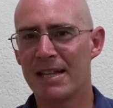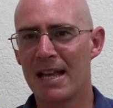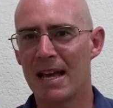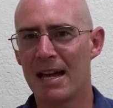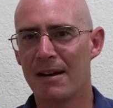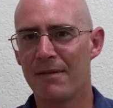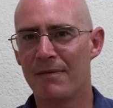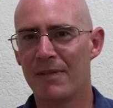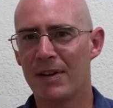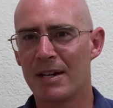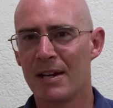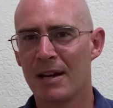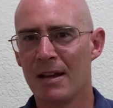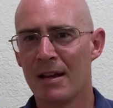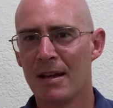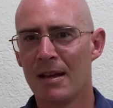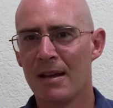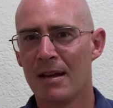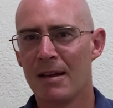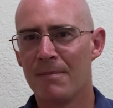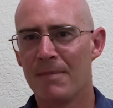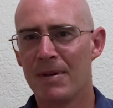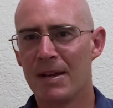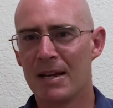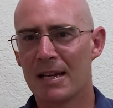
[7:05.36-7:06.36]
out of it,
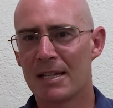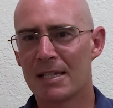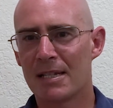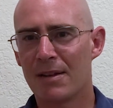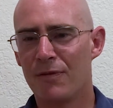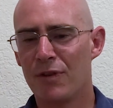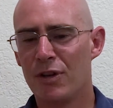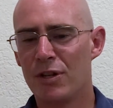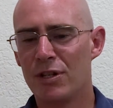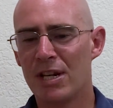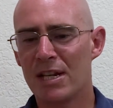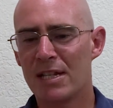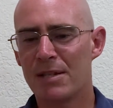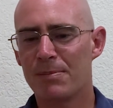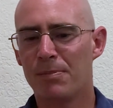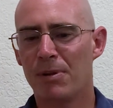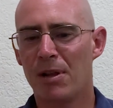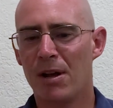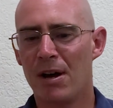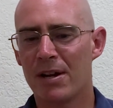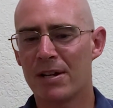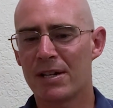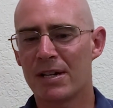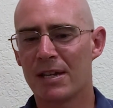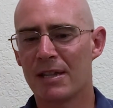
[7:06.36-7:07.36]
because if you just
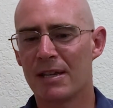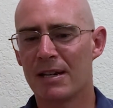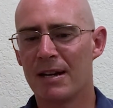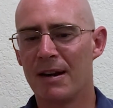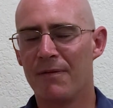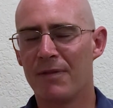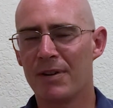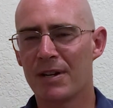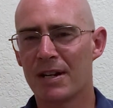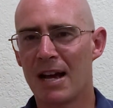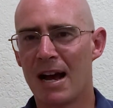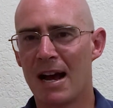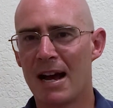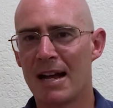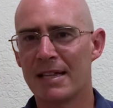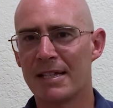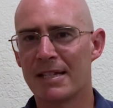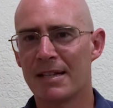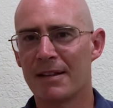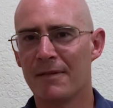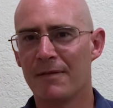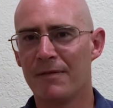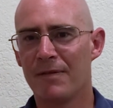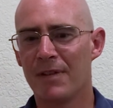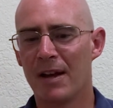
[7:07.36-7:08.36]
plot the different
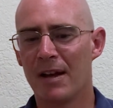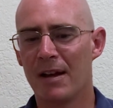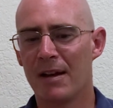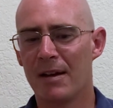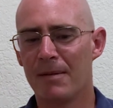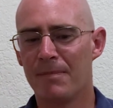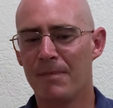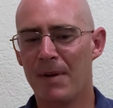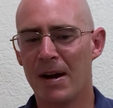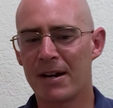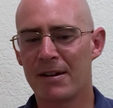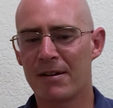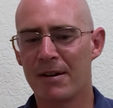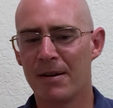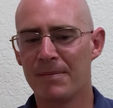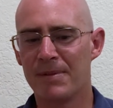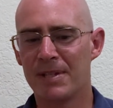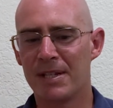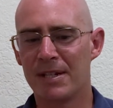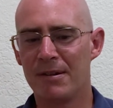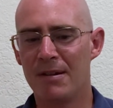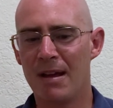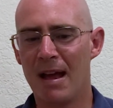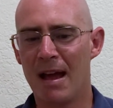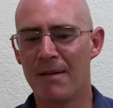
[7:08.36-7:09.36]
kinds of microbes
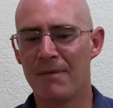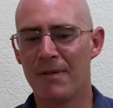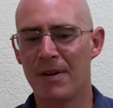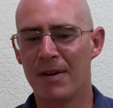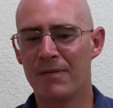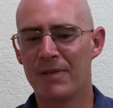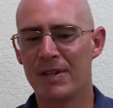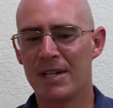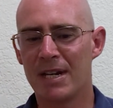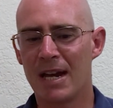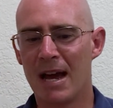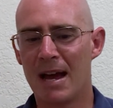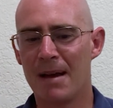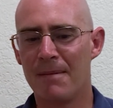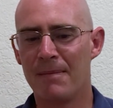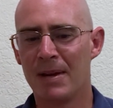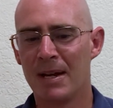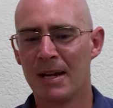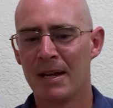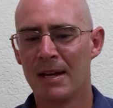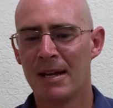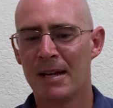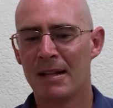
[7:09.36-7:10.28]
that you have over time,